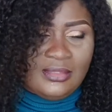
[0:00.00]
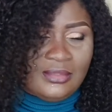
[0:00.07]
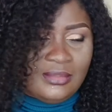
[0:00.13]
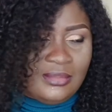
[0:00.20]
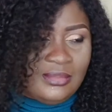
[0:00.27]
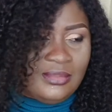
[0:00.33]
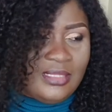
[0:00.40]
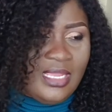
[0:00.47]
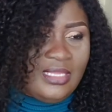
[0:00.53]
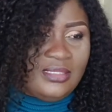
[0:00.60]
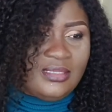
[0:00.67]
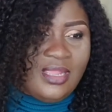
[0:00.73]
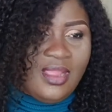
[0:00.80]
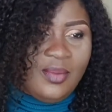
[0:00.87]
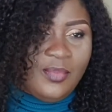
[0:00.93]
the nice
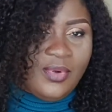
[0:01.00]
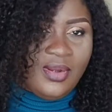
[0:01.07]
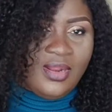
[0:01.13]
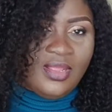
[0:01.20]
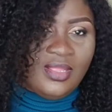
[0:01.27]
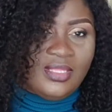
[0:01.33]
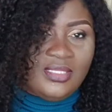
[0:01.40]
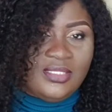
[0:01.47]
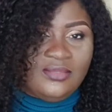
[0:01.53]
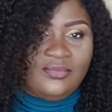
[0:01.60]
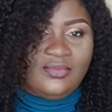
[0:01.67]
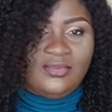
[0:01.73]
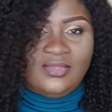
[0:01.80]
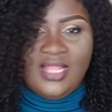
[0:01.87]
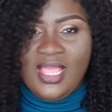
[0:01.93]
cameras,
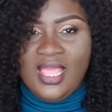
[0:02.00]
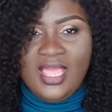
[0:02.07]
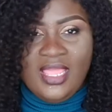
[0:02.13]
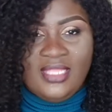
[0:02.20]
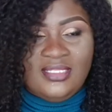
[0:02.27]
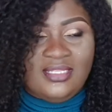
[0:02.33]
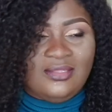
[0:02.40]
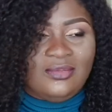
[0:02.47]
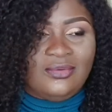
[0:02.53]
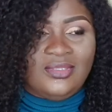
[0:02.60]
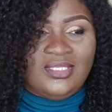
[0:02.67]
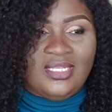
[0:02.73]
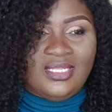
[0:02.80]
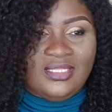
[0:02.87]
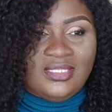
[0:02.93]
lights and
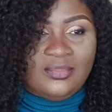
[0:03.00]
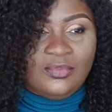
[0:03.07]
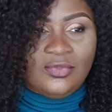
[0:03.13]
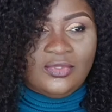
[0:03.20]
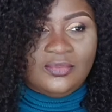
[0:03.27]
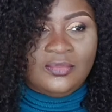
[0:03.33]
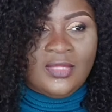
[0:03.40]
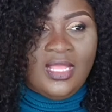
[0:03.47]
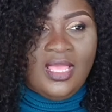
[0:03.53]
all that, but